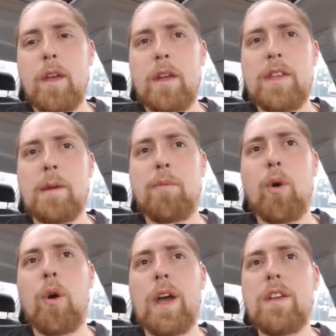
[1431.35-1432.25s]
I think
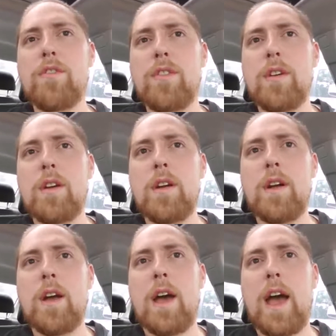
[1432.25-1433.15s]
Pro Edge
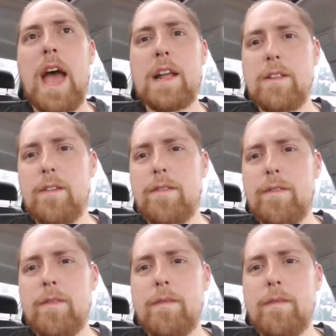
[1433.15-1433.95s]
Active